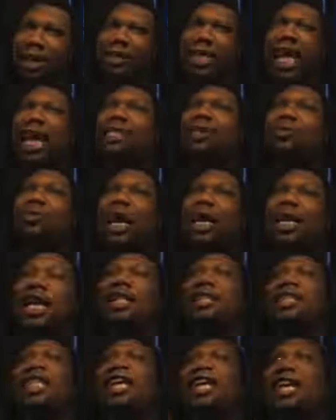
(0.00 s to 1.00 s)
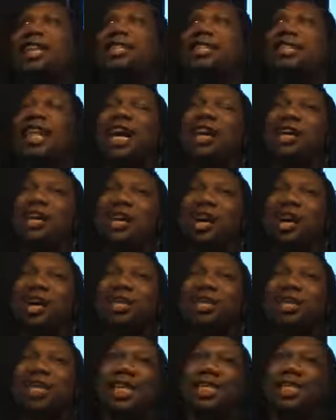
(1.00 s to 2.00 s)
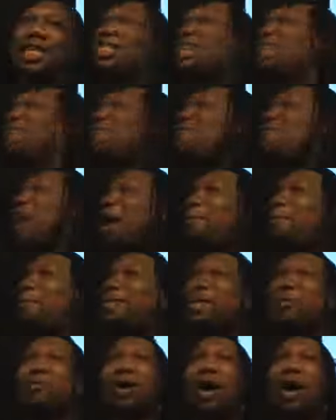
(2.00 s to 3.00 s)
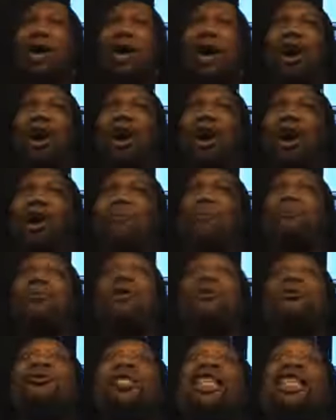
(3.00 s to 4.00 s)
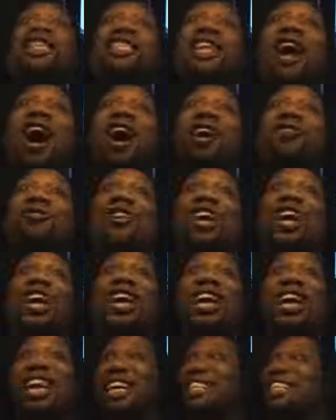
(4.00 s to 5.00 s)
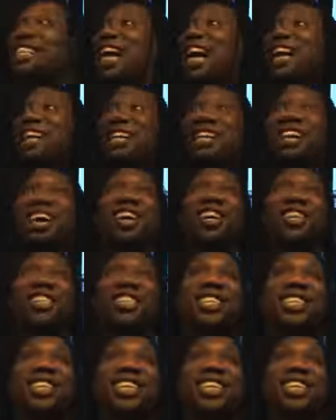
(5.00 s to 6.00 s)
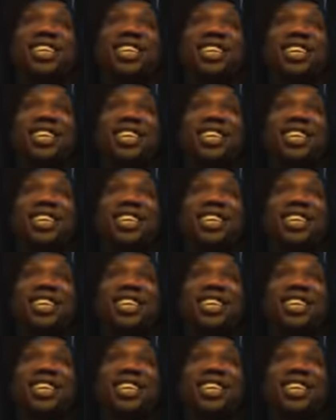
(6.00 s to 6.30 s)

That's why they think it's not a culture, because they say, oh, rap is a, a, a music genre, it's not a culture.